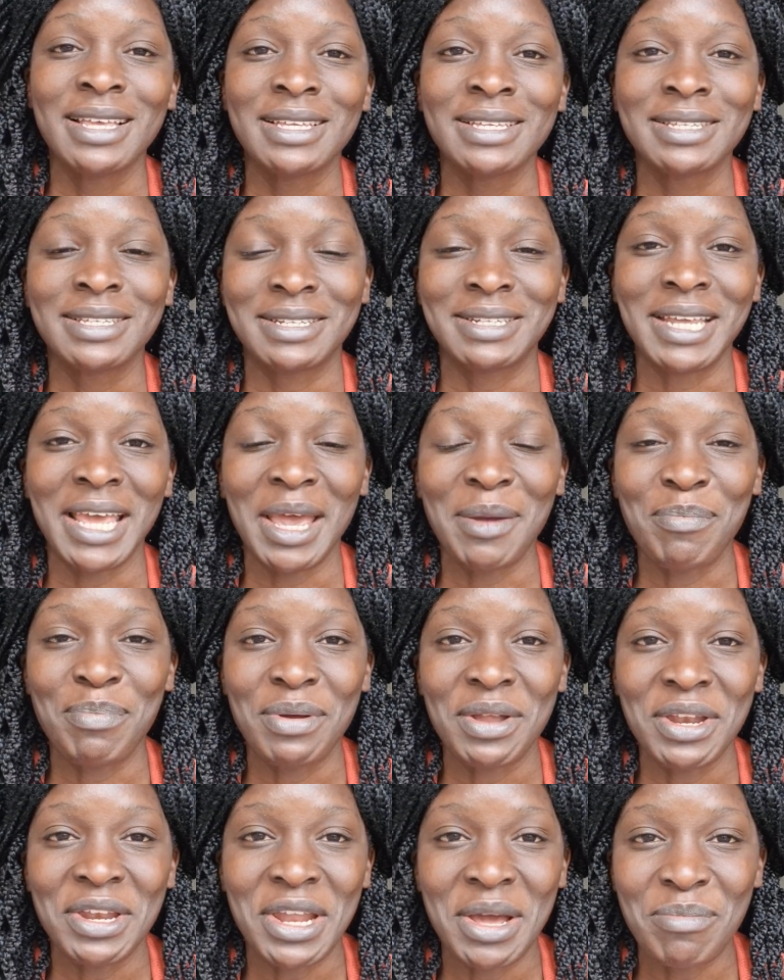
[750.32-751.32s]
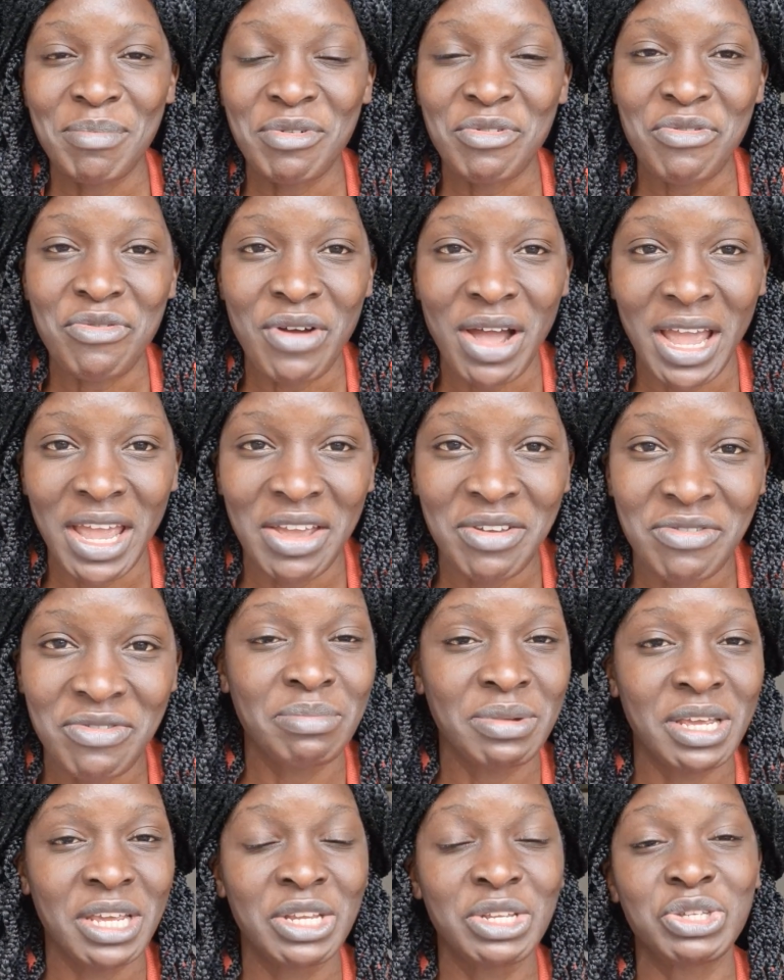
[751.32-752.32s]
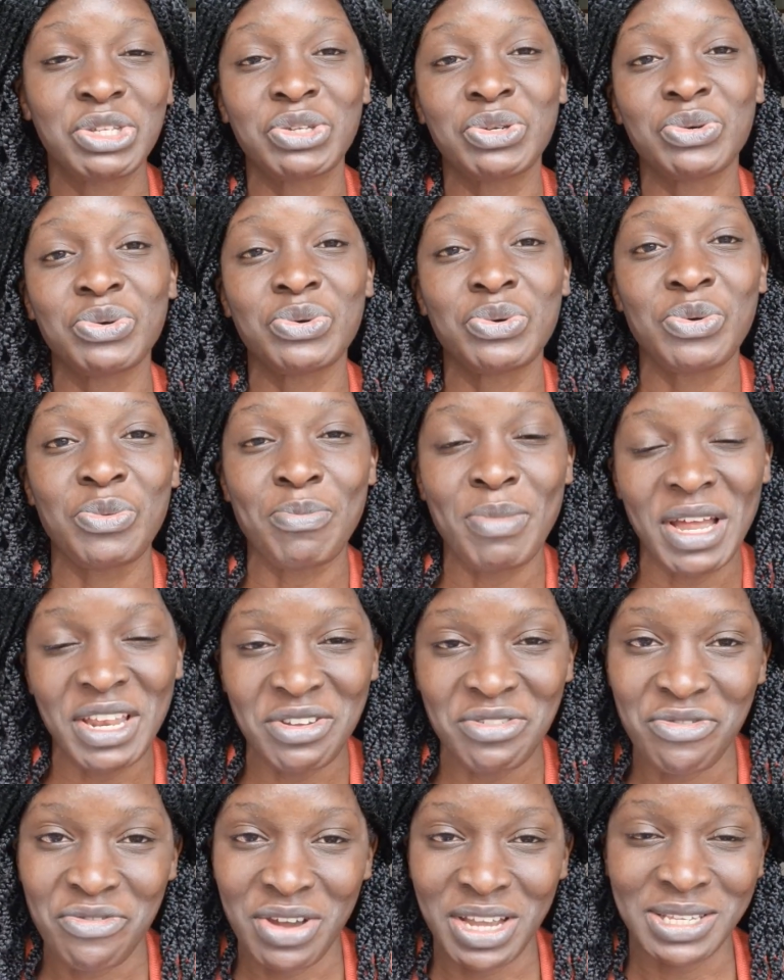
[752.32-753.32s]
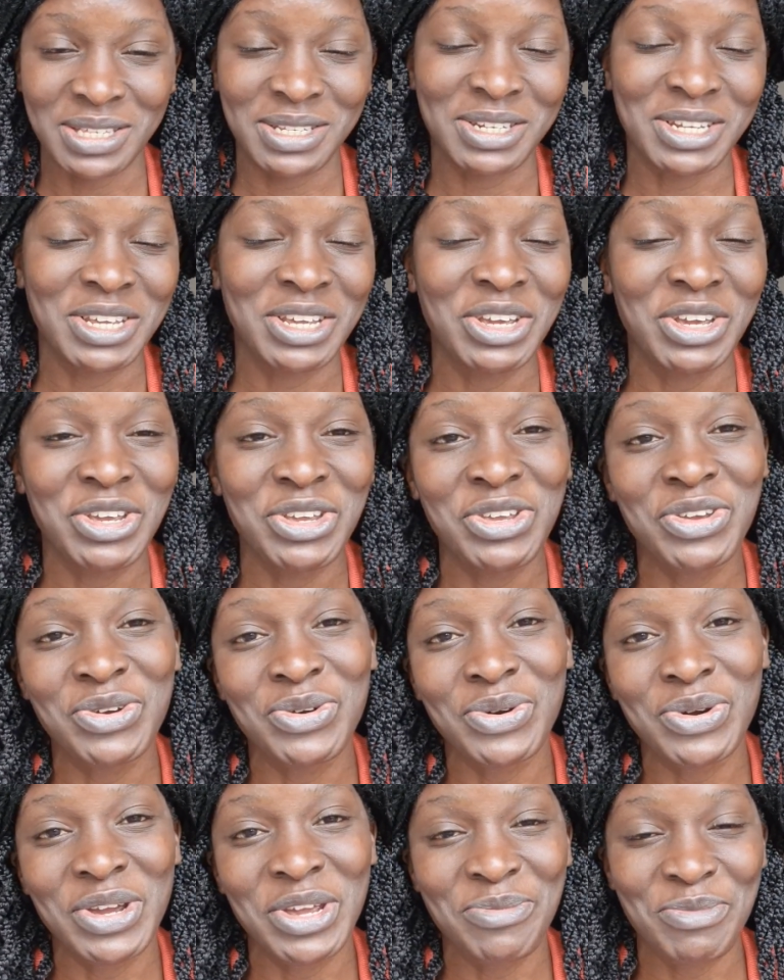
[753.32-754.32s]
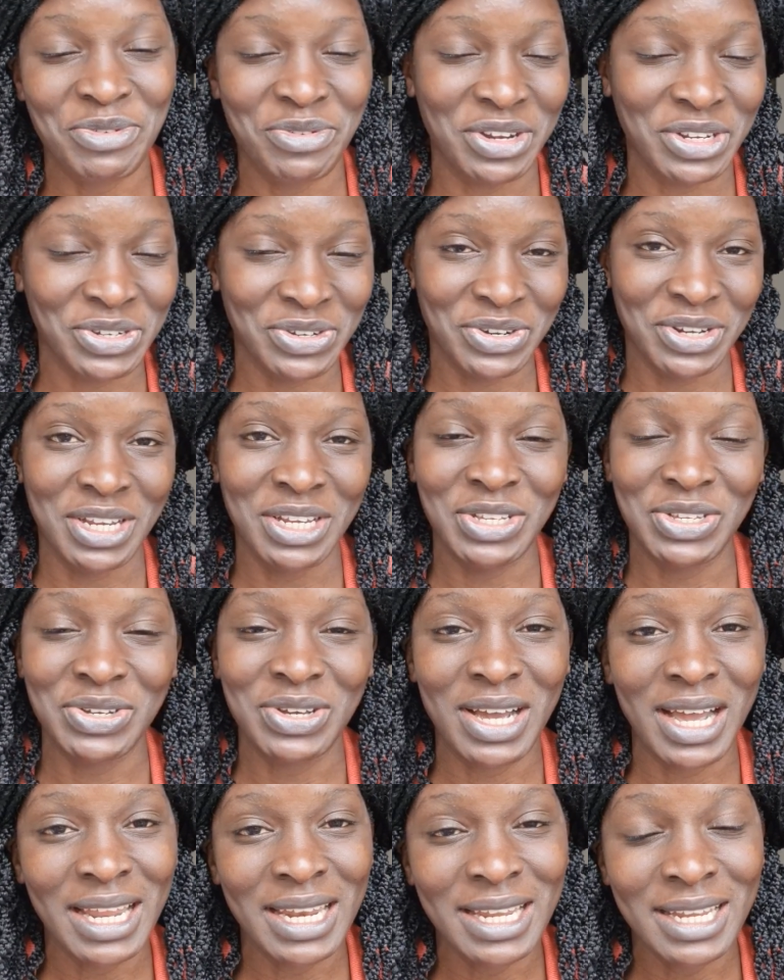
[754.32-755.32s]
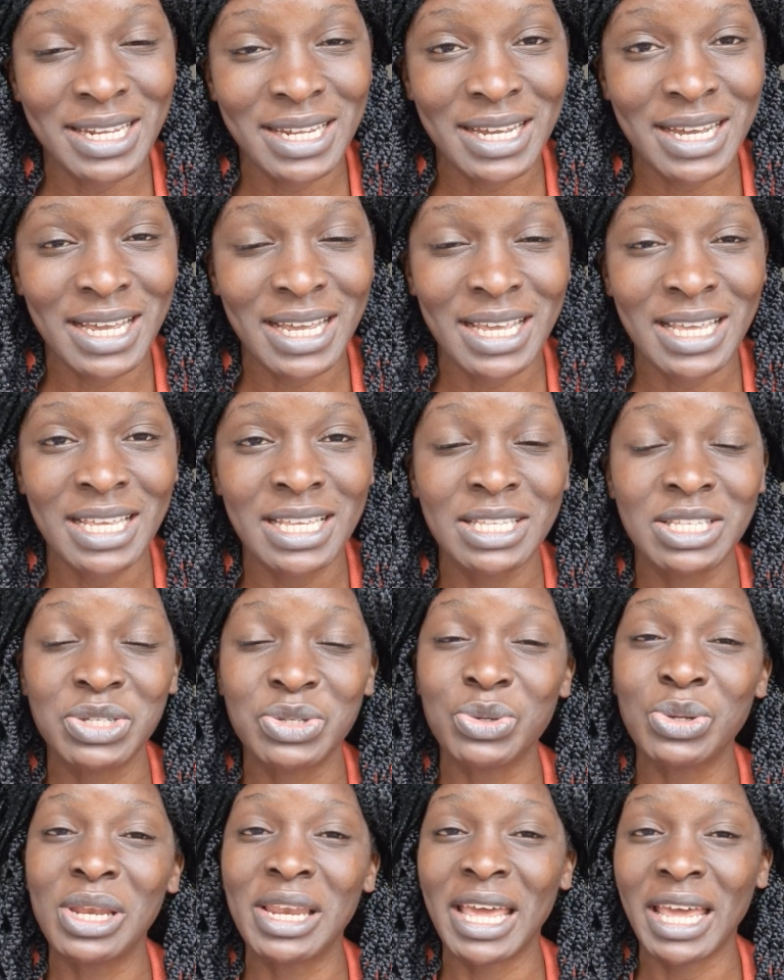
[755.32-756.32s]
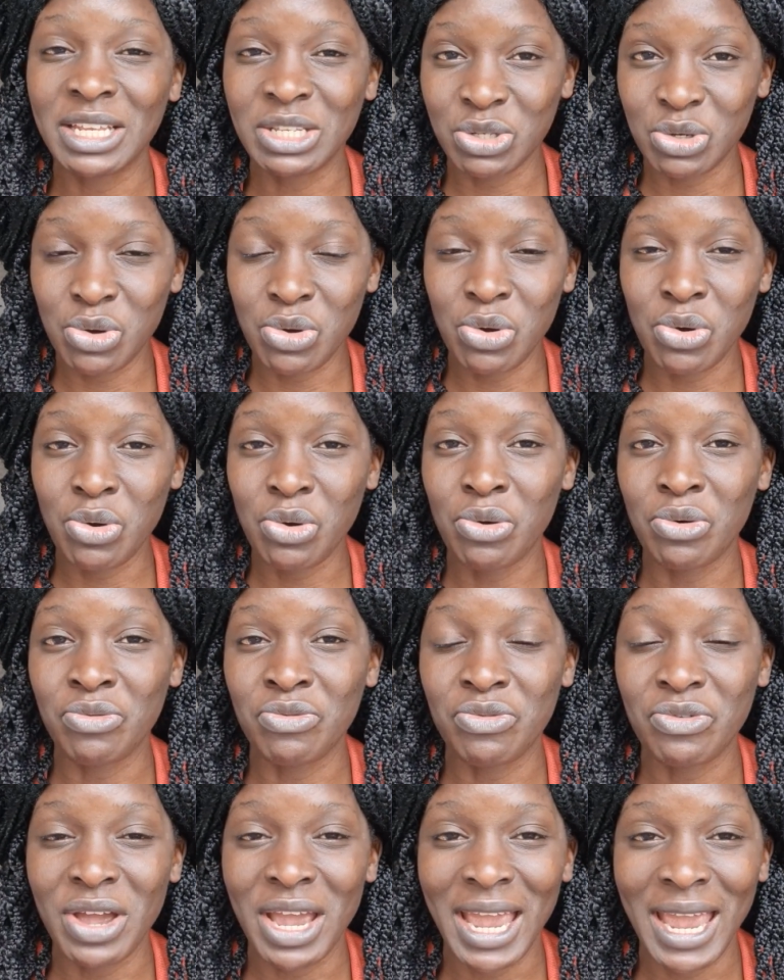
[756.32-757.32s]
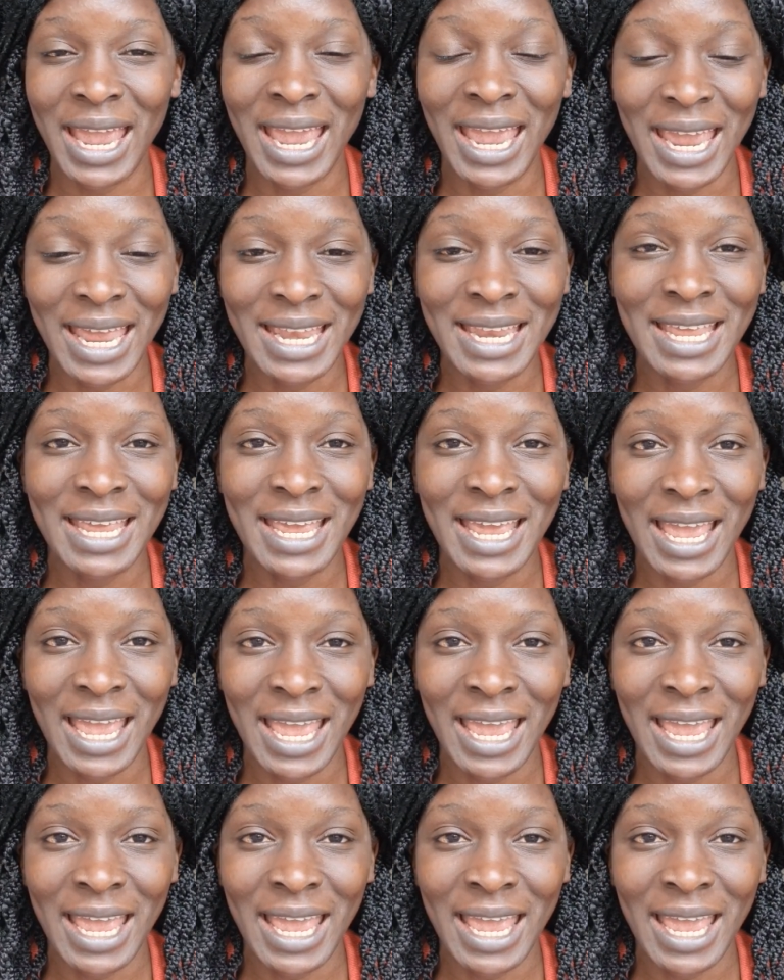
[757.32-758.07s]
step number 5 into manifesting your immigration into Canada is to let go of any